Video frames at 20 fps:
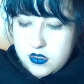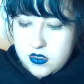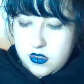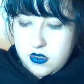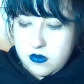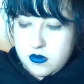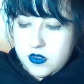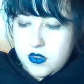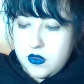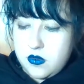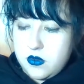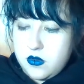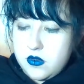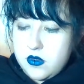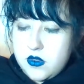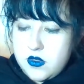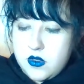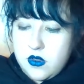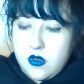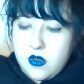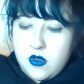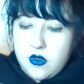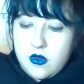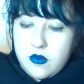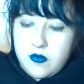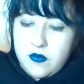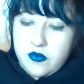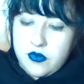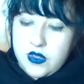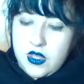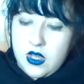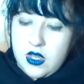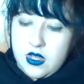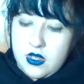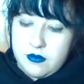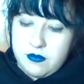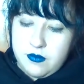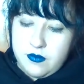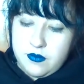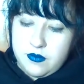So there was also
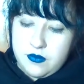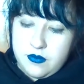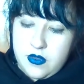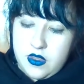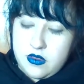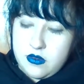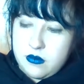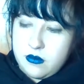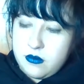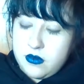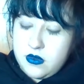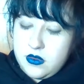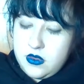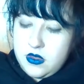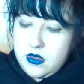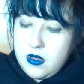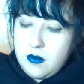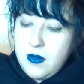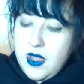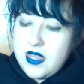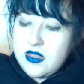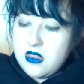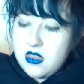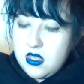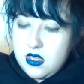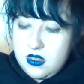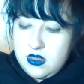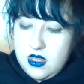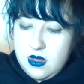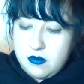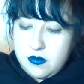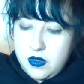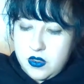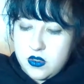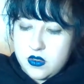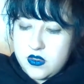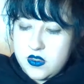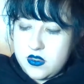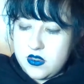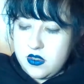the main thing in that
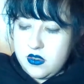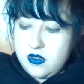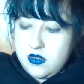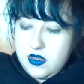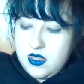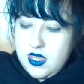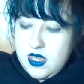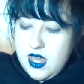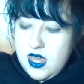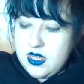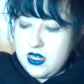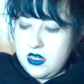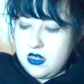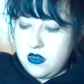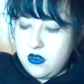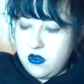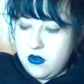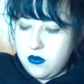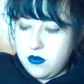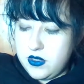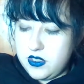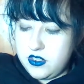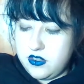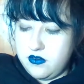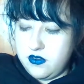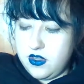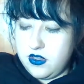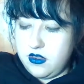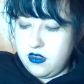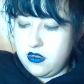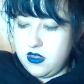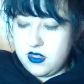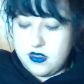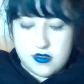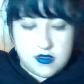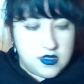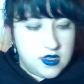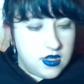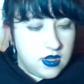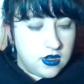box, so they added a whole bunch of other
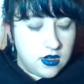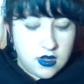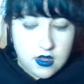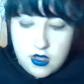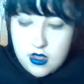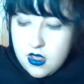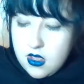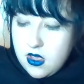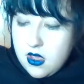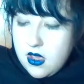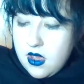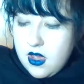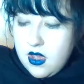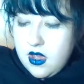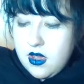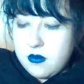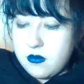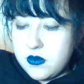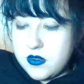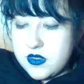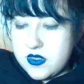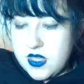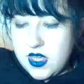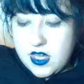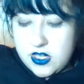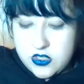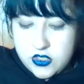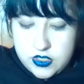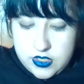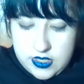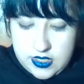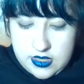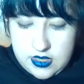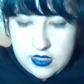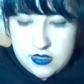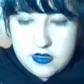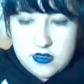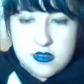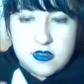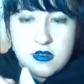things in, was
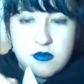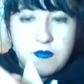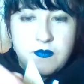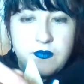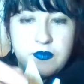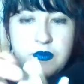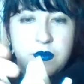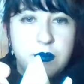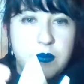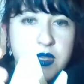actually this